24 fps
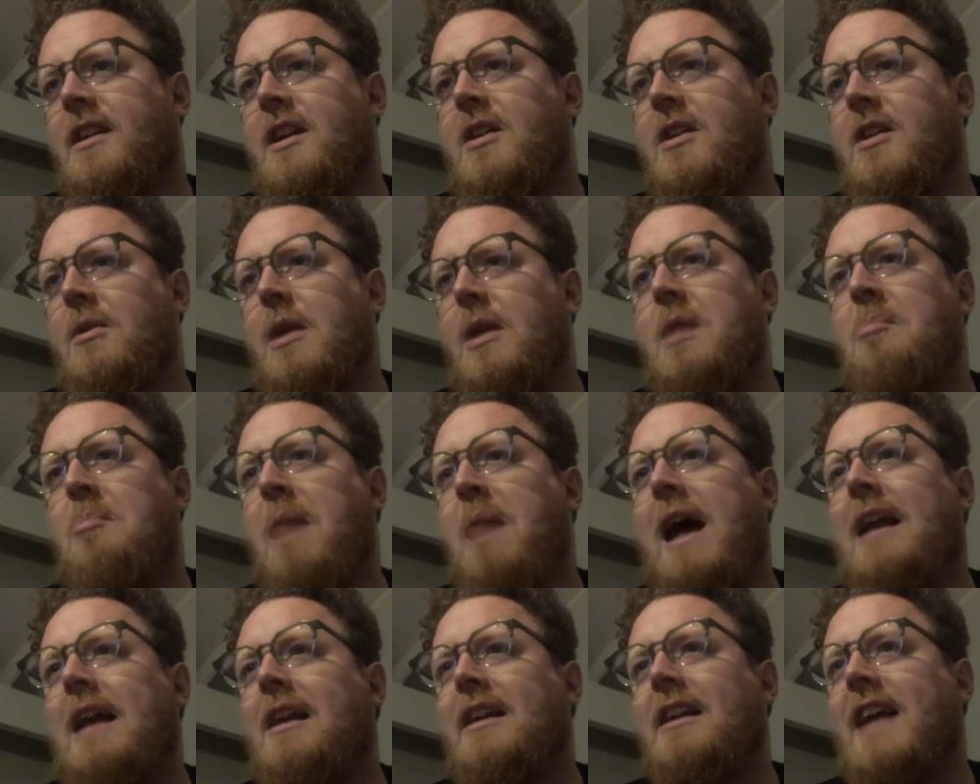in
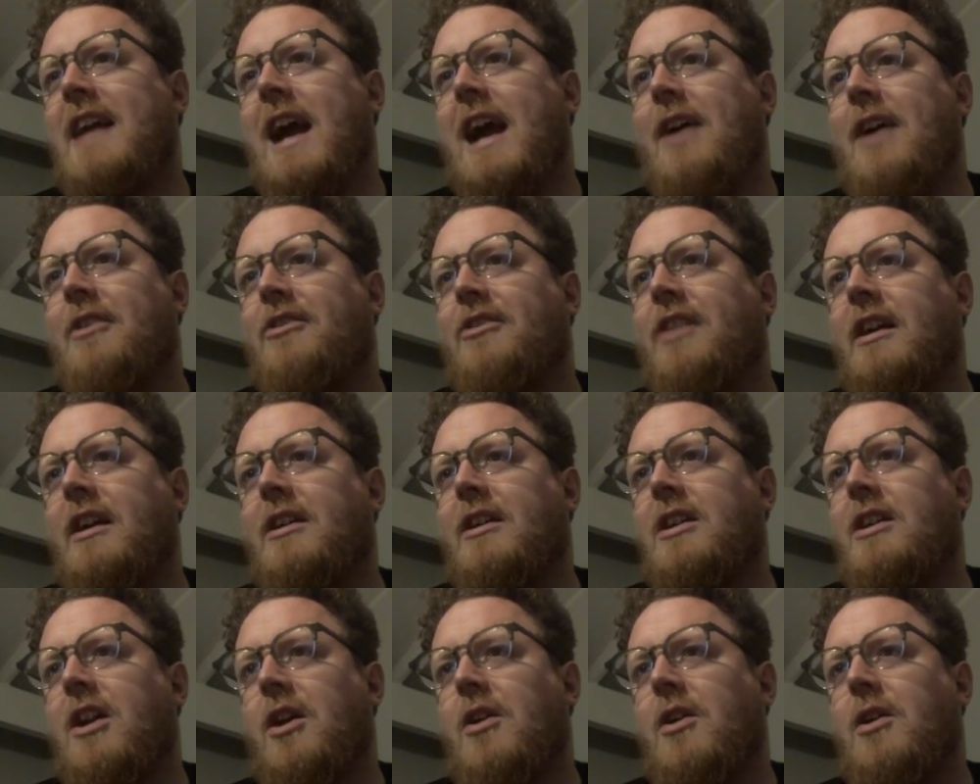battle accounts, like,
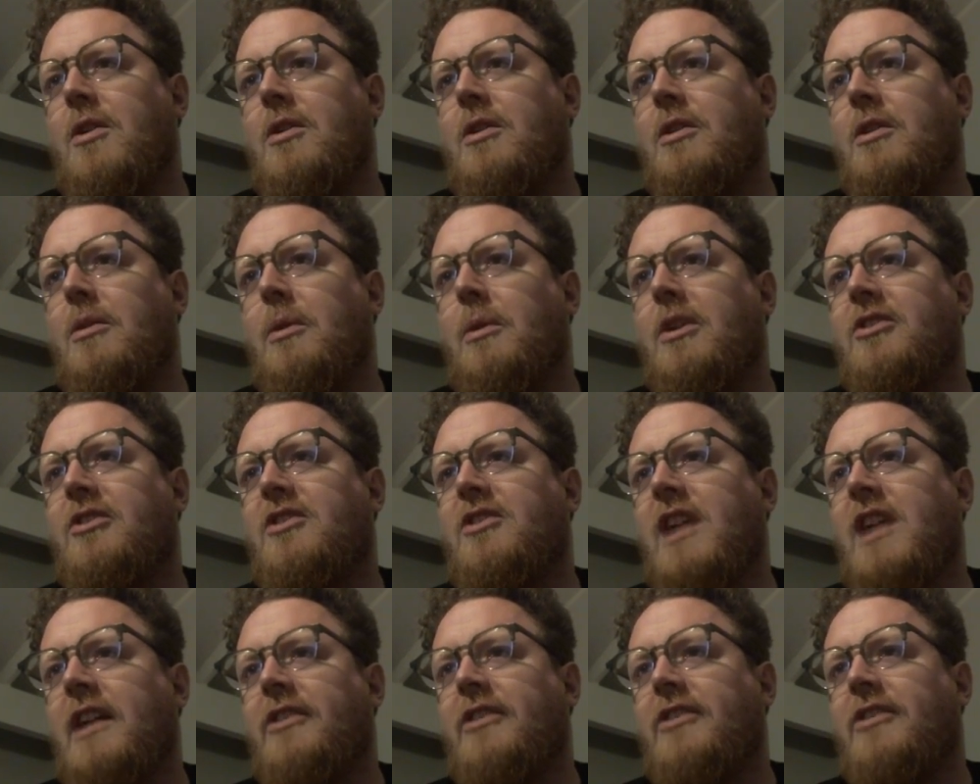what does
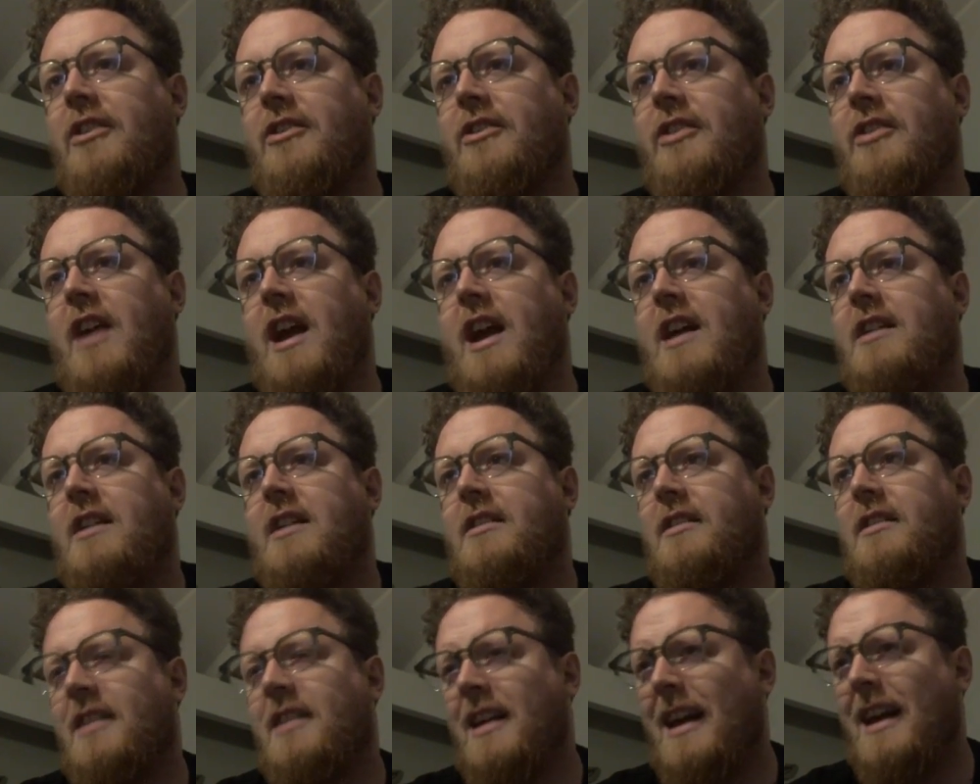Nelson say?
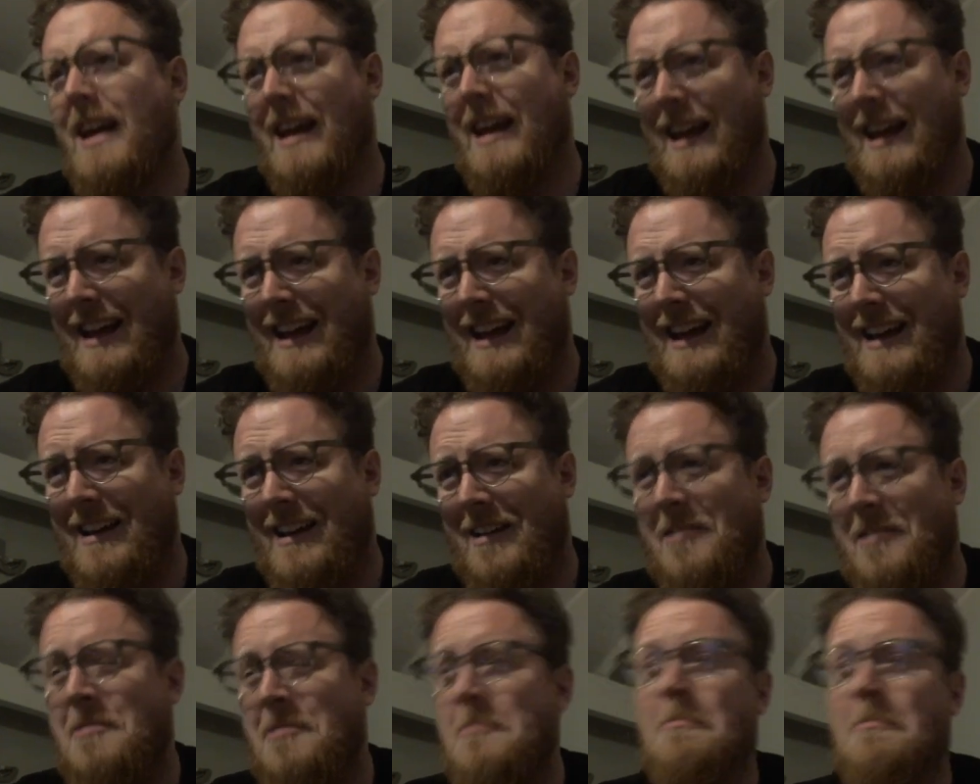
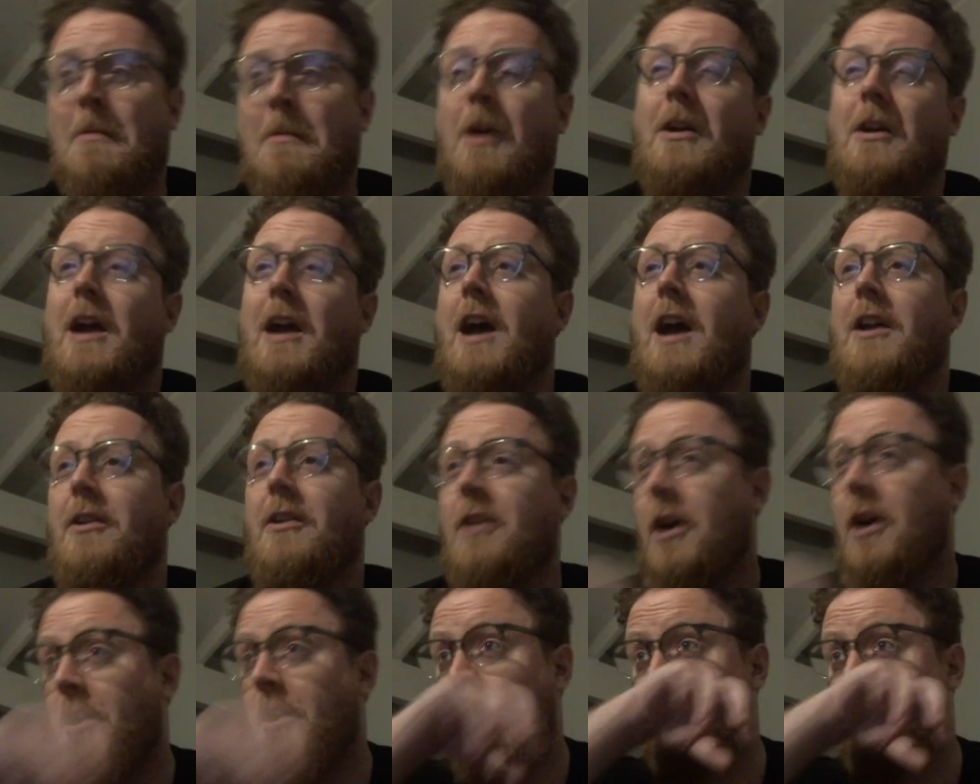Okay, I don't know.